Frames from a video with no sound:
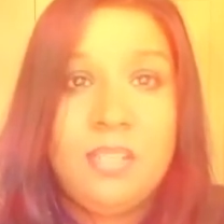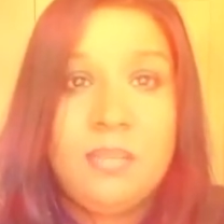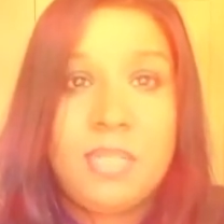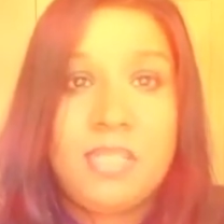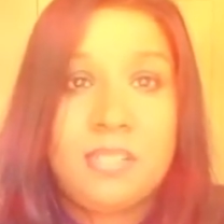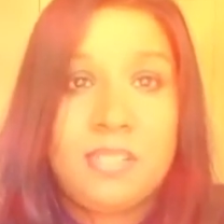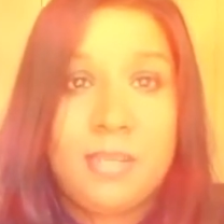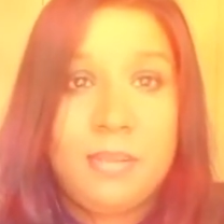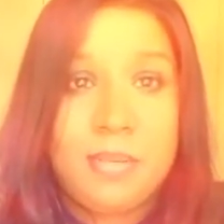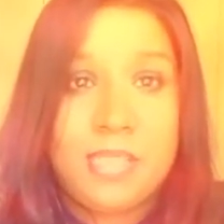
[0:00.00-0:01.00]
my little
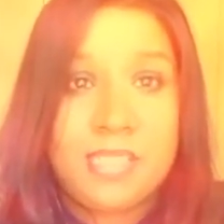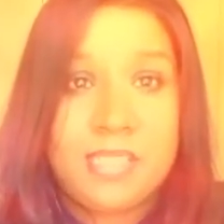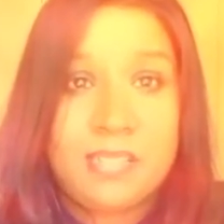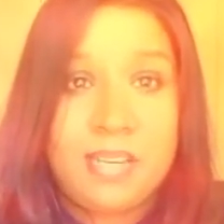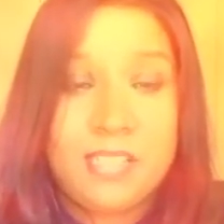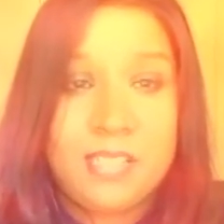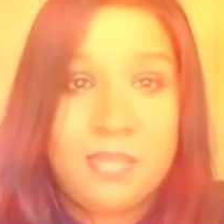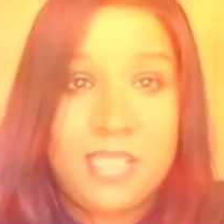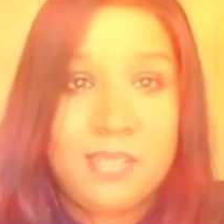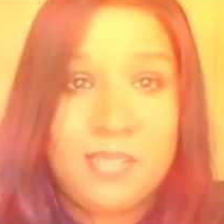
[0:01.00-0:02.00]
ladybug is scratching
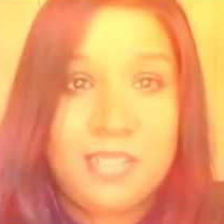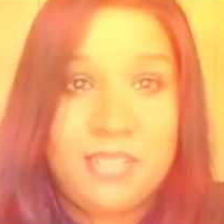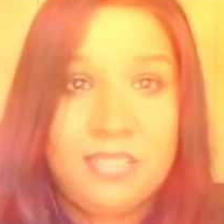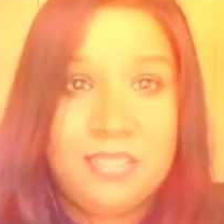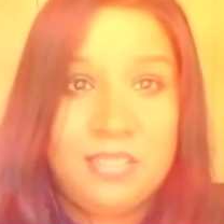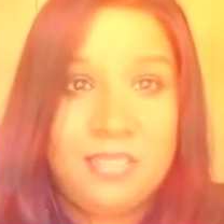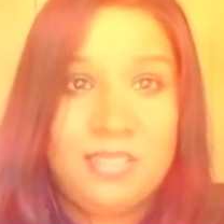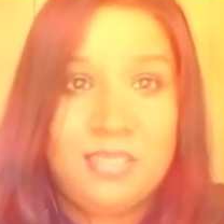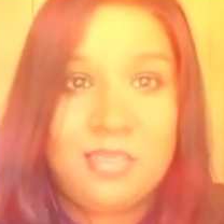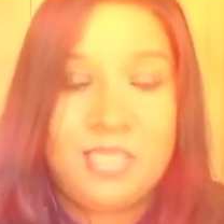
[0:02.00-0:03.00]
my door, oh
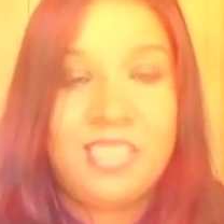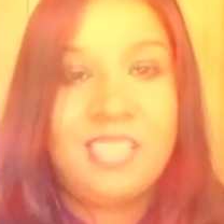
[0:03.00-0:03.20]
Lord,